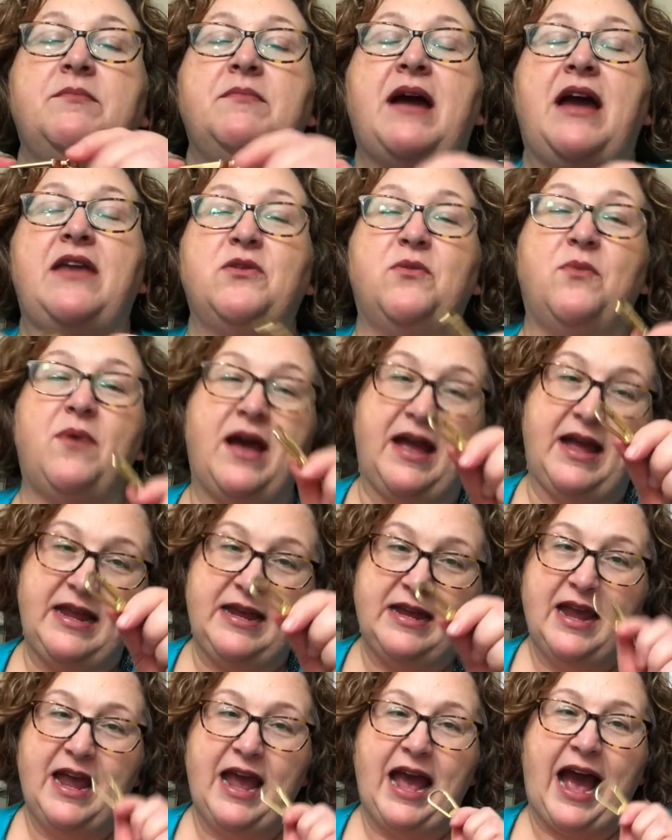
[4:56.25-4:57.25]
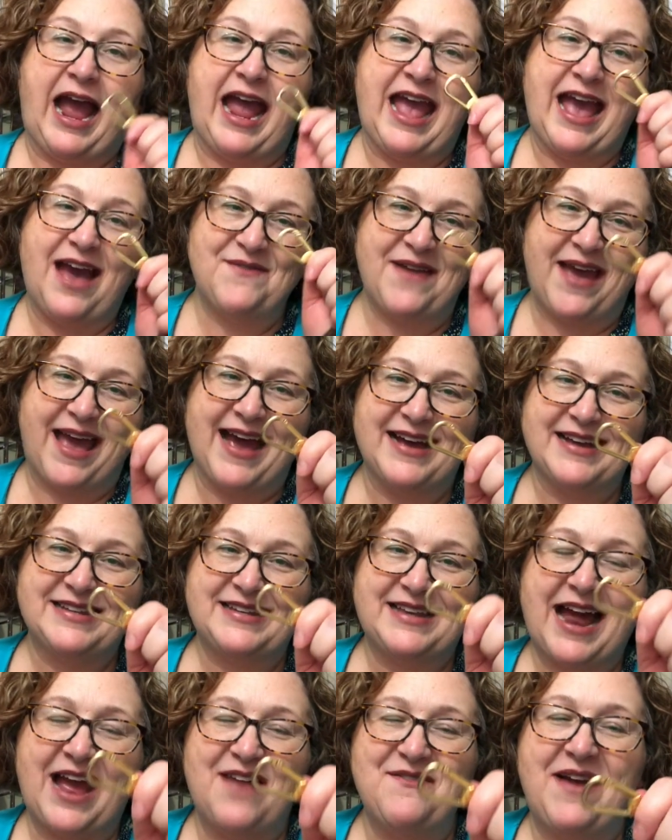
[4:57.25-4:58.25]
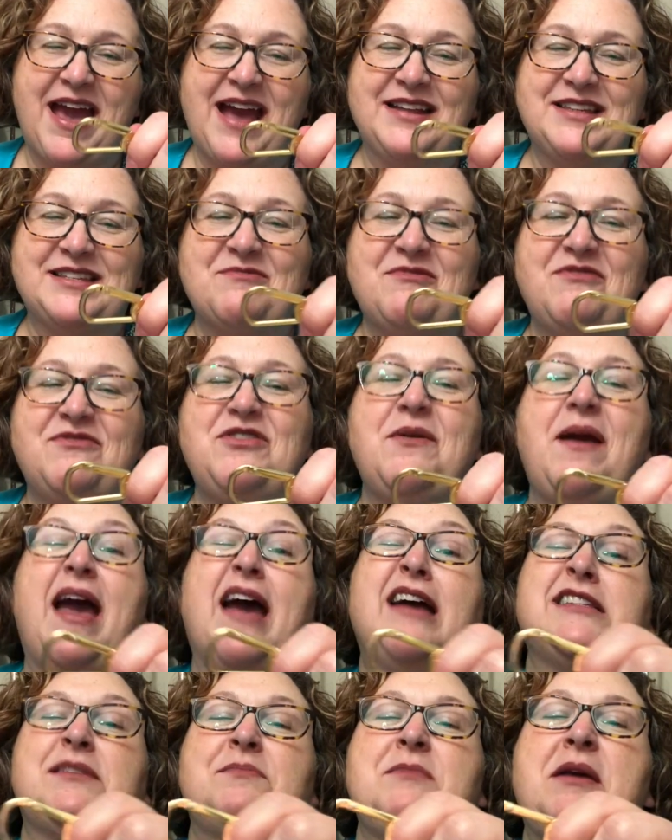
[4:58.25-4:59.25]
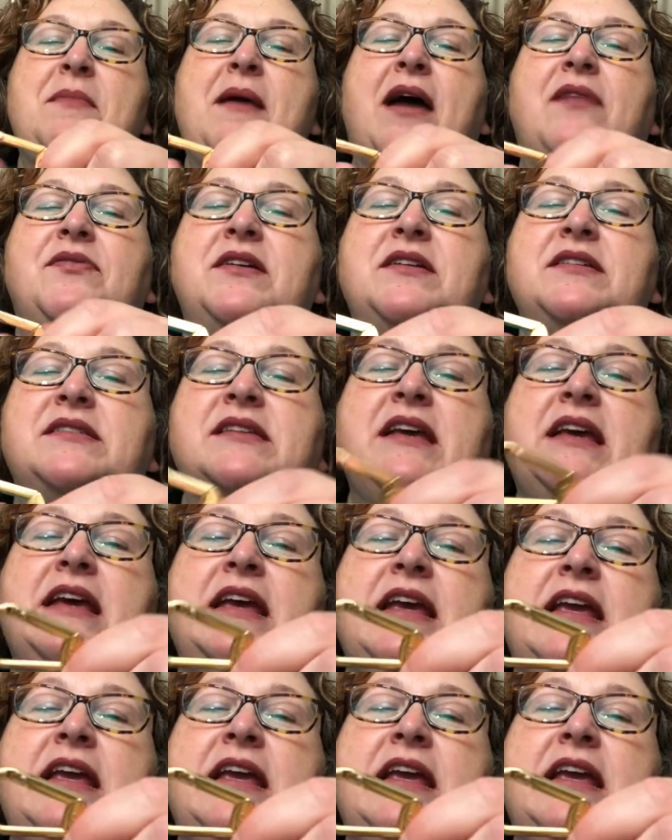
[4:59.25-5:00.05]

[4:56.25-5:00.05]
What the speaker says: by the way, I've had some of you ask me about this.